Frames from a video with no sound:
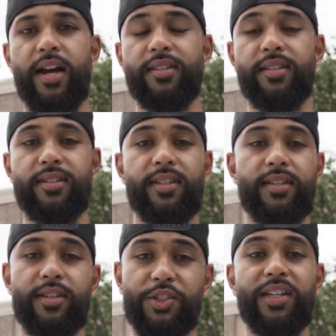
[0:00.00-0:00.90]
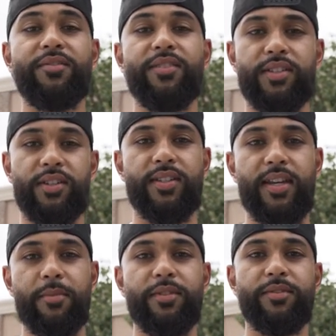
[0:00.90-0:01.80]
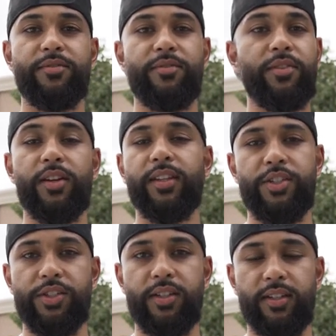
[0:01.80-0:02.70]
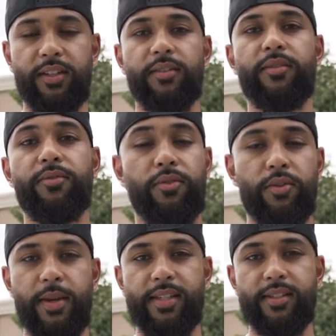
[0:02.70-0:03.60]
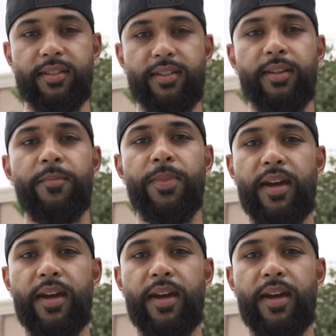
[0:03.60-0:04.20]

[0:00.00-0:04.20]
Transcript: to achieve a certain type of look that you're looking for, basically,